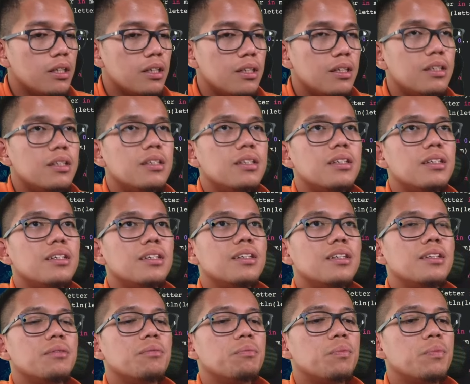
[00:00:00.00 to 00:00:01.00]

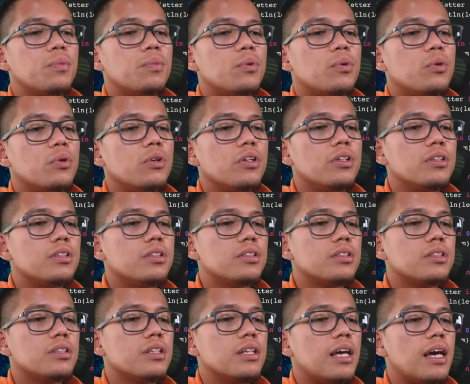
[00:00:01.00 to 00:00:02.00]
and points
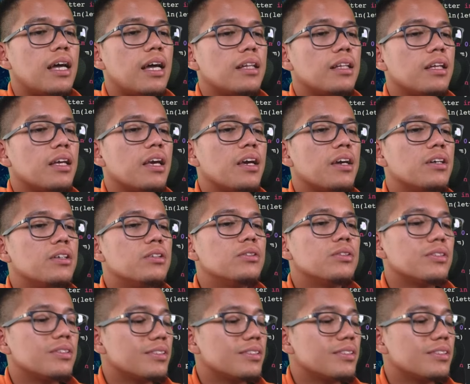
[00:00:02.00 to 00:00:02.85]
that count.